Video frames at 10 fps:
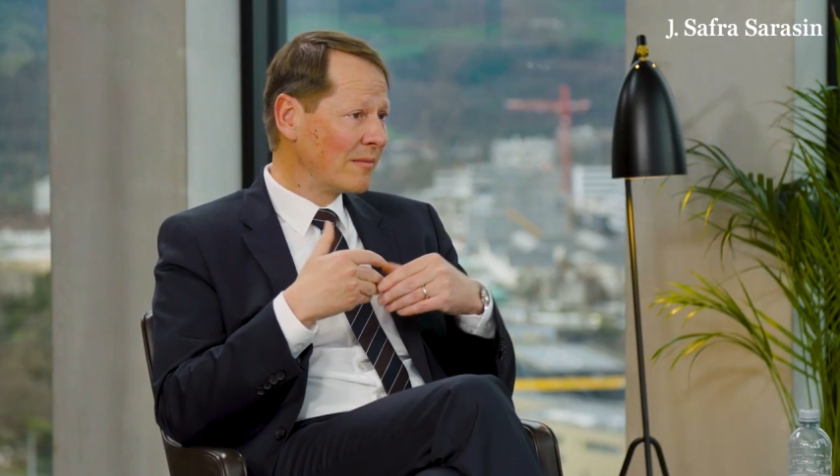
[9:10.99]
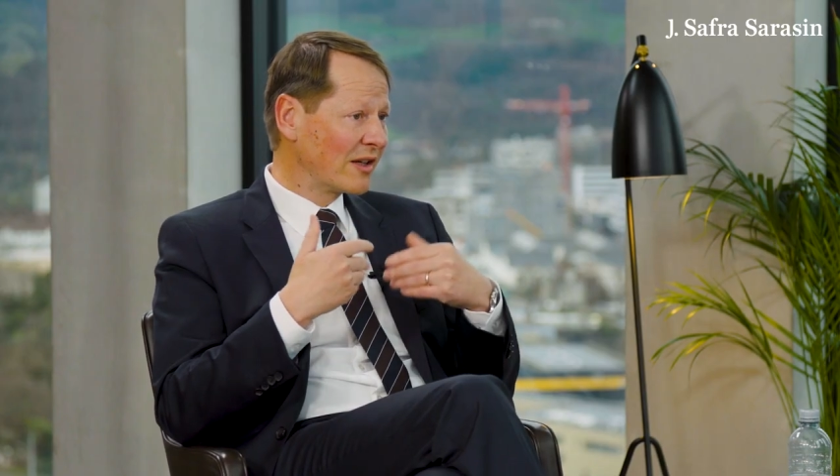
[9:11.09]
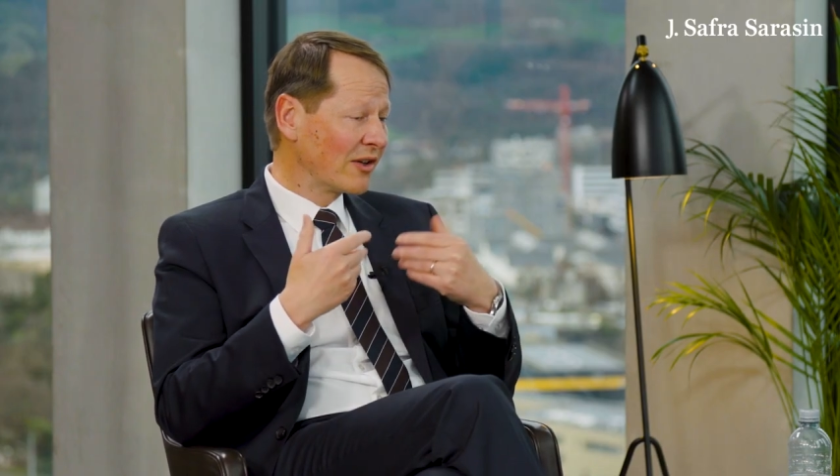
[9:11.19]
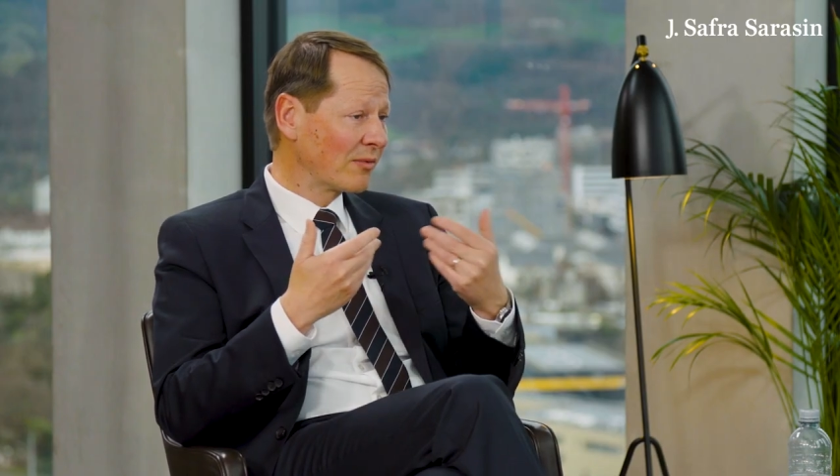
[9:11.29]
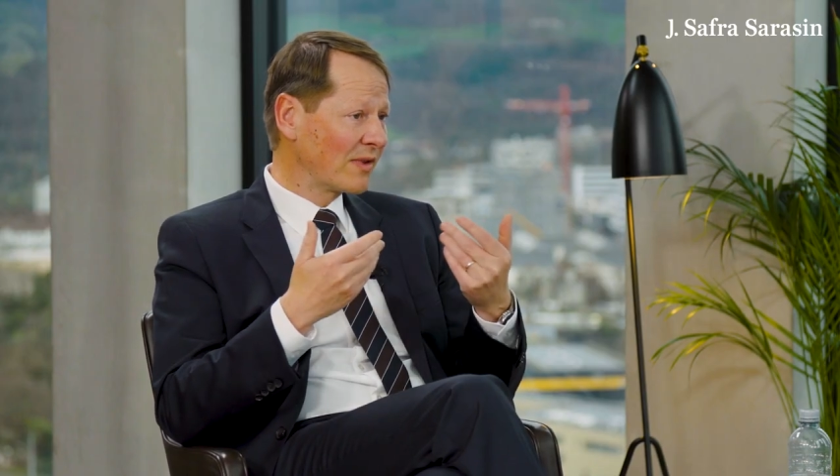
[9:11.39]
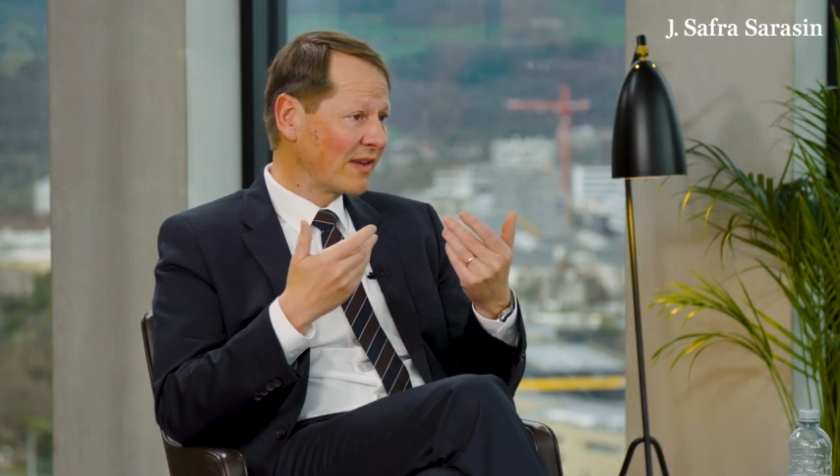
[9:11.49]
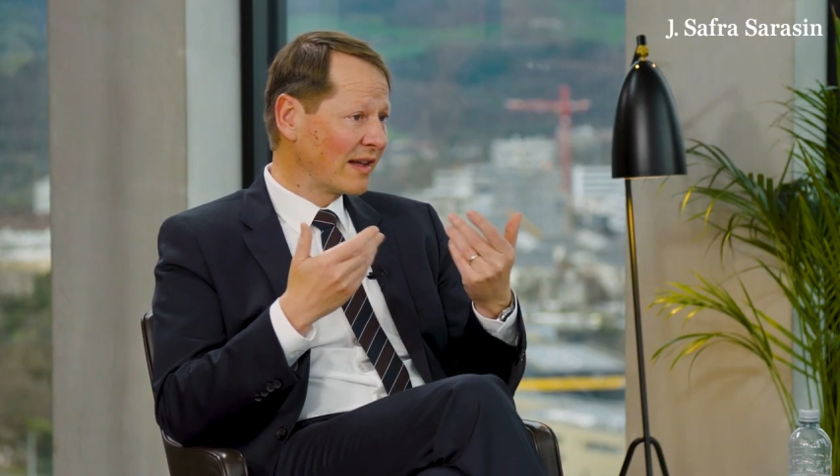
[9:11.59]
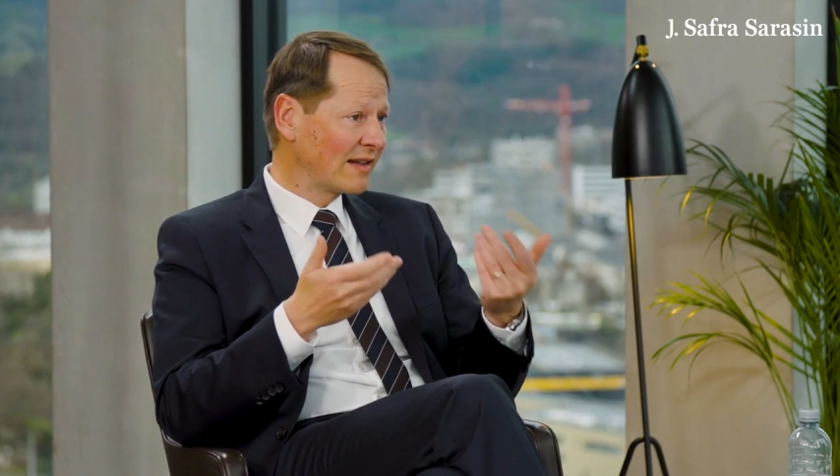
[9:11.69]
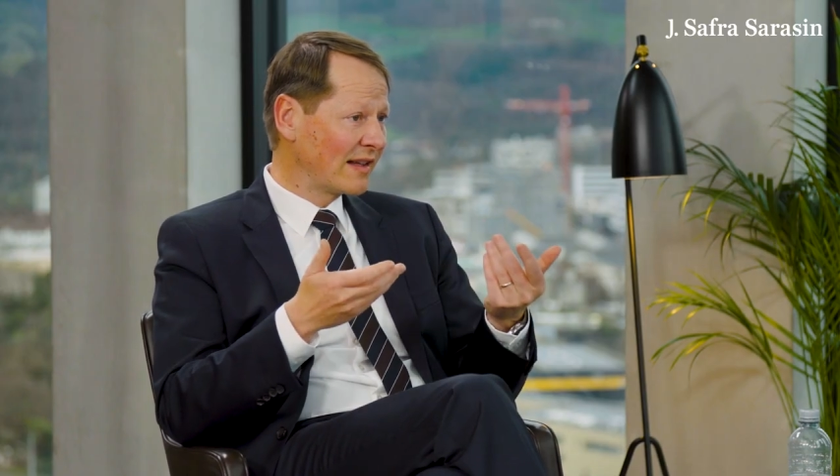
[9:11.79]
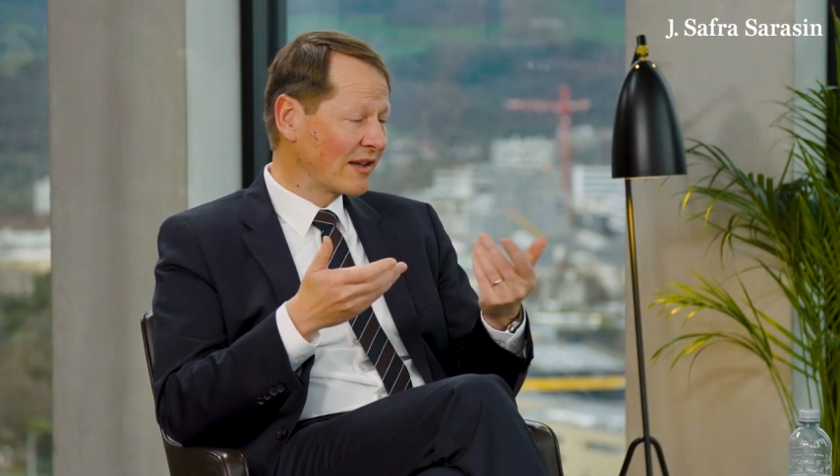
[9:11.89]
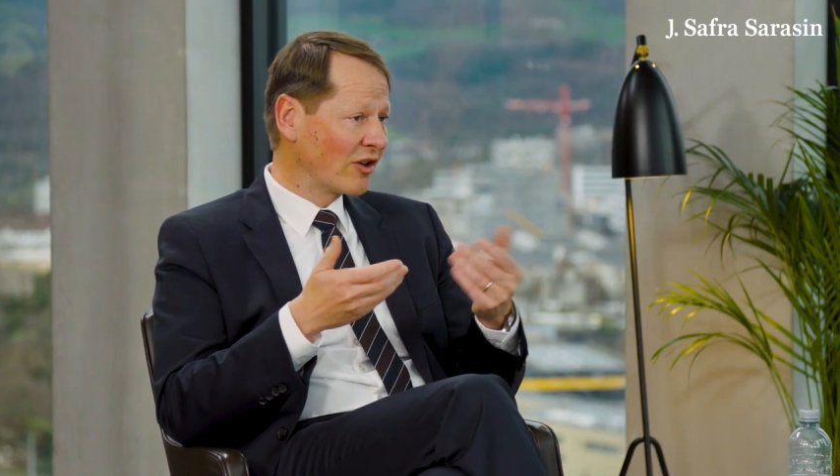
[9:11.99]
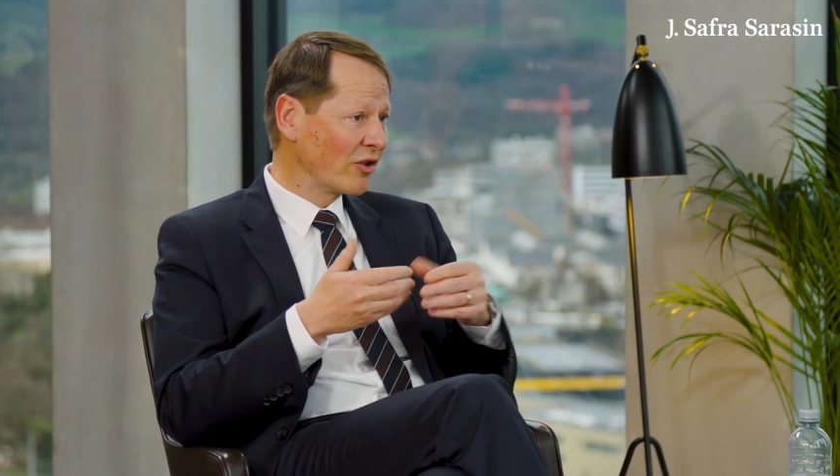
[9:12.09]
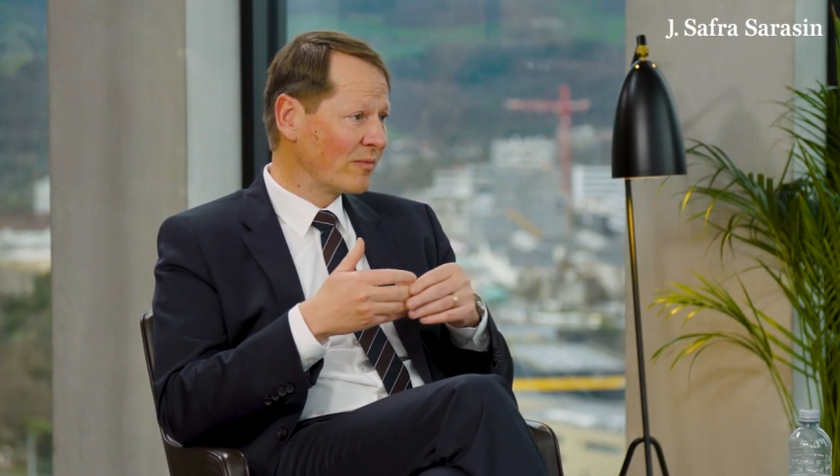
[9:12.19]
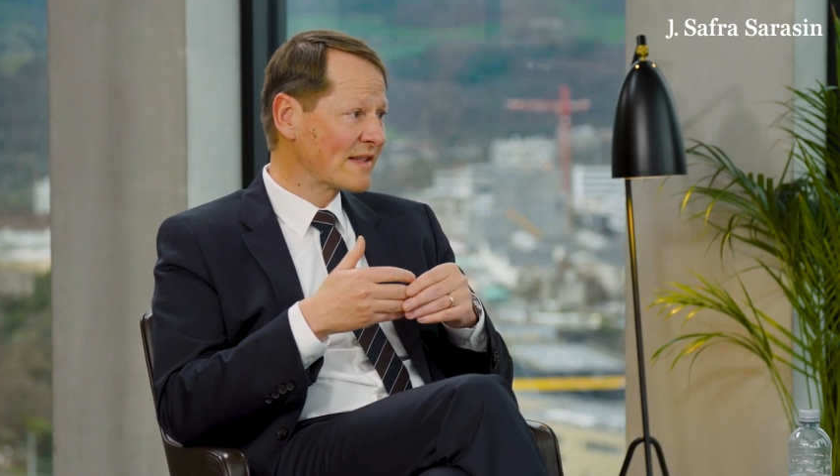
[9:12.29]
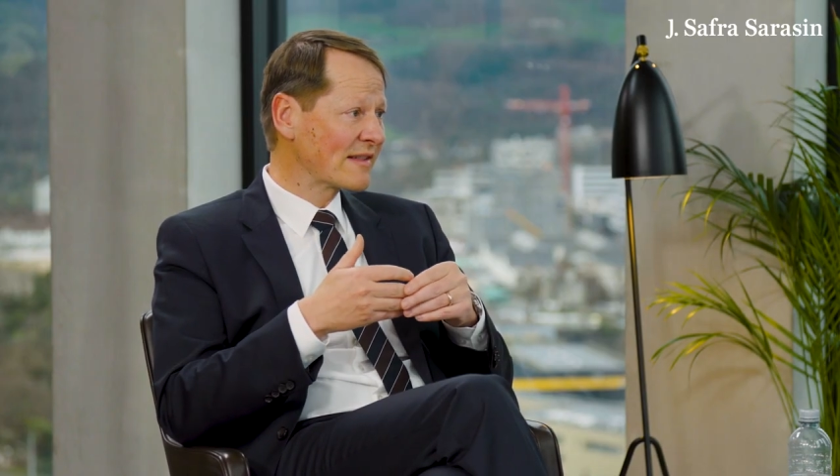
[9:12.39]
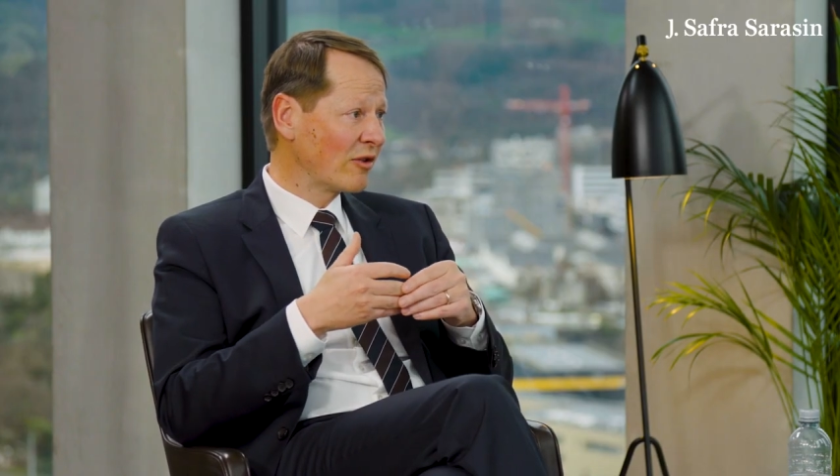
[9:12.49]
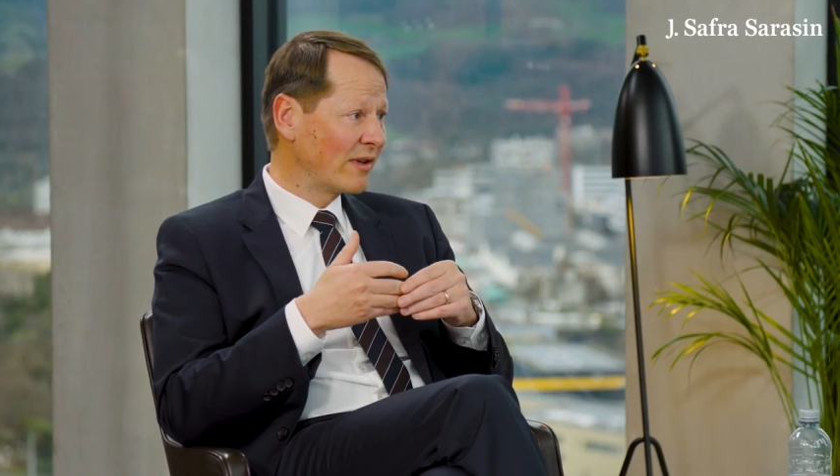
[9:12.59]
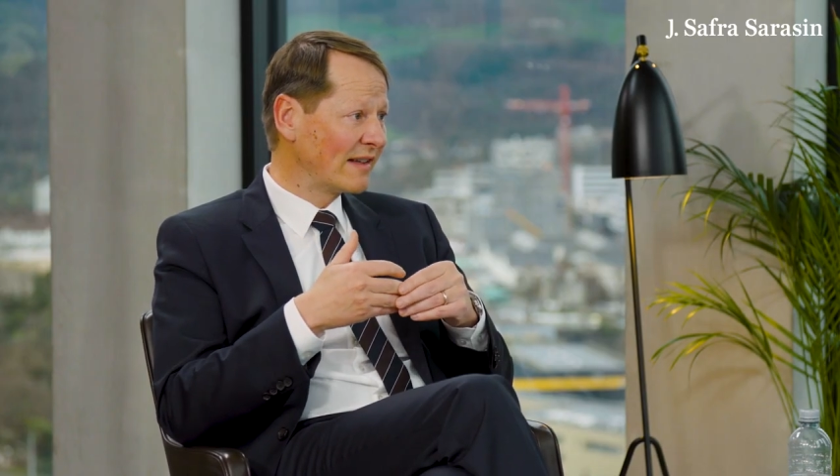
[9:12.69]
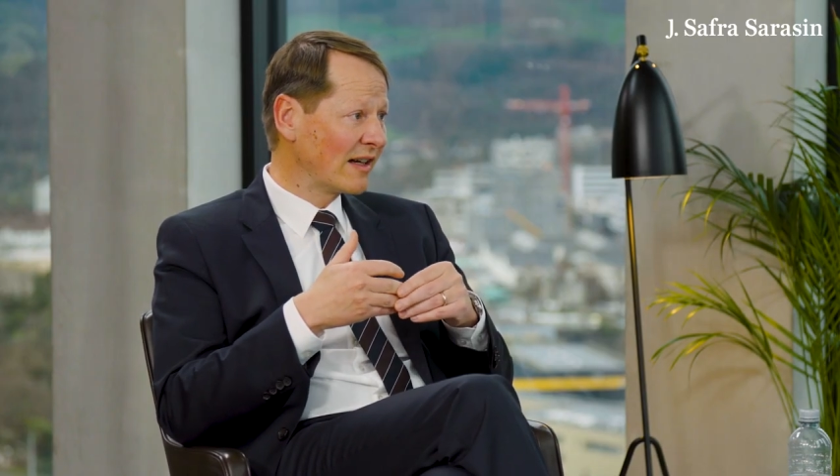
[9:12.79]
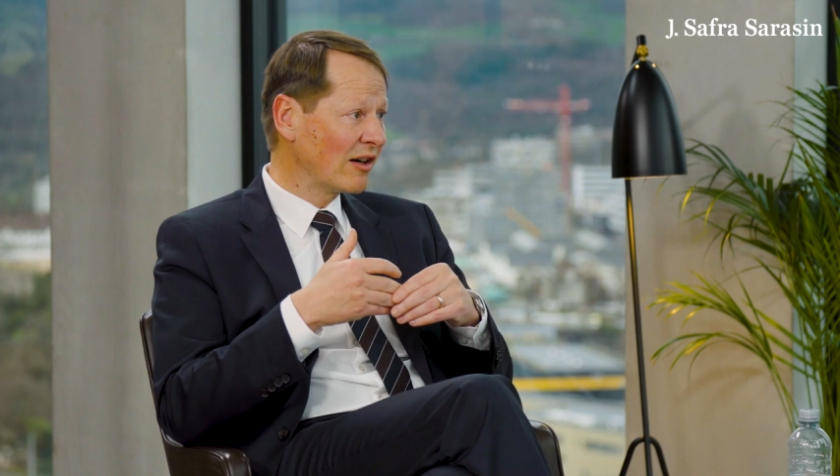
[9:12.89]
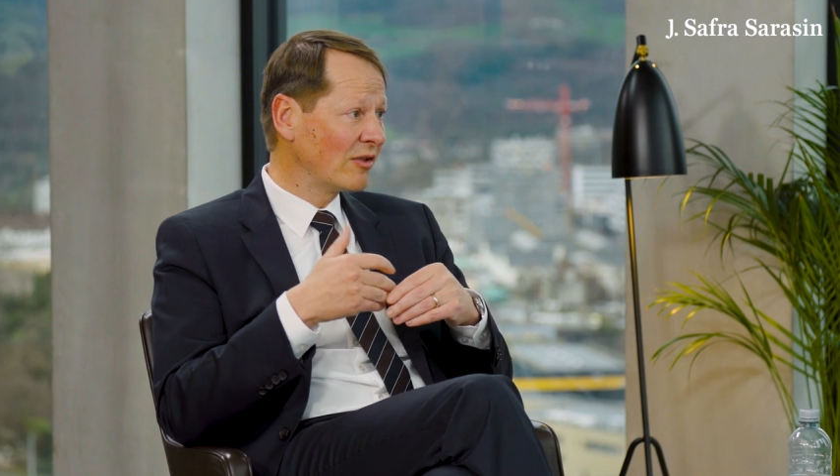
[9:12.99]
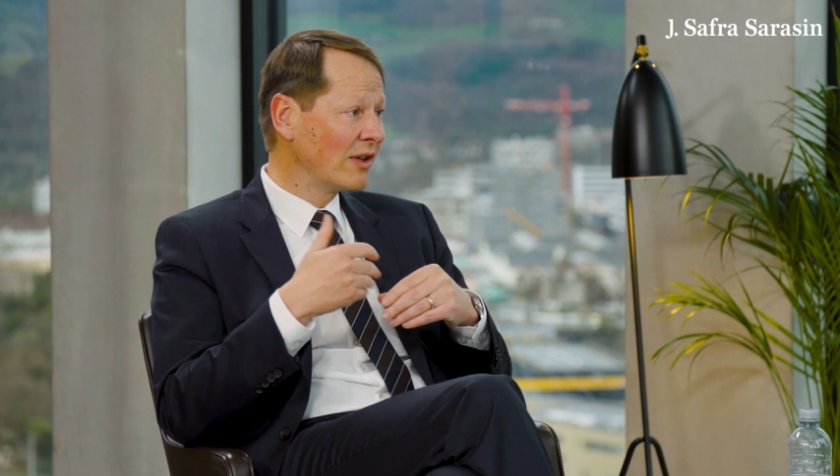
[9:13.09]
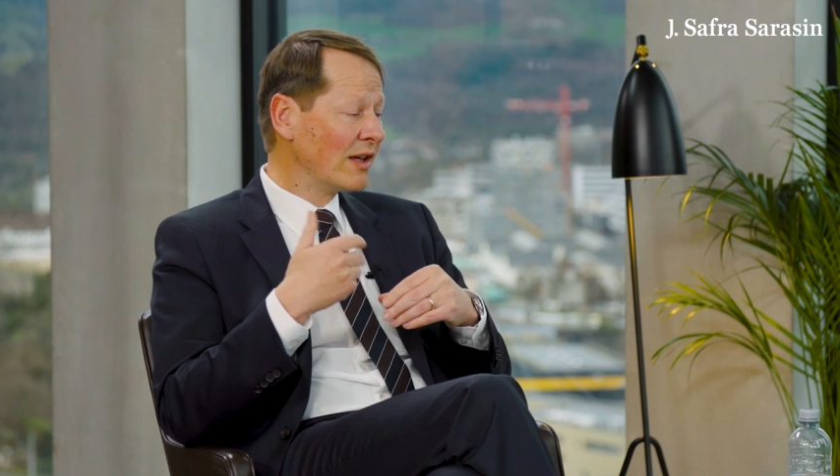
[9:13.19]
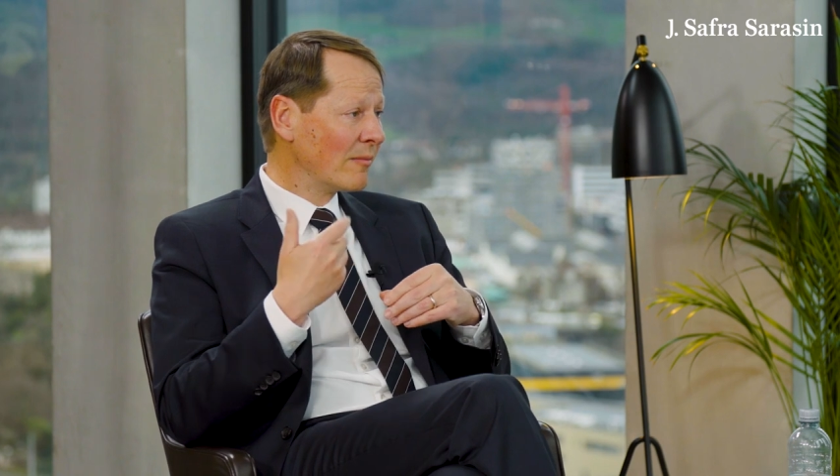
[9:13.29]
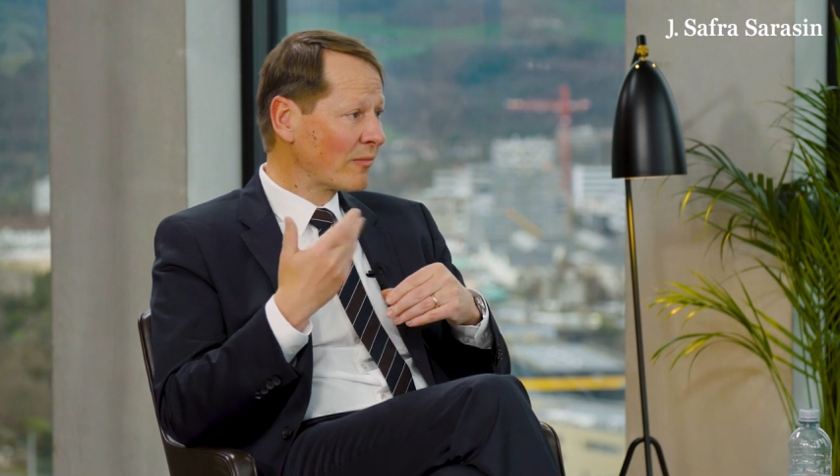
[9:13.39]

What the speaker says: because we think the economy is slowing down,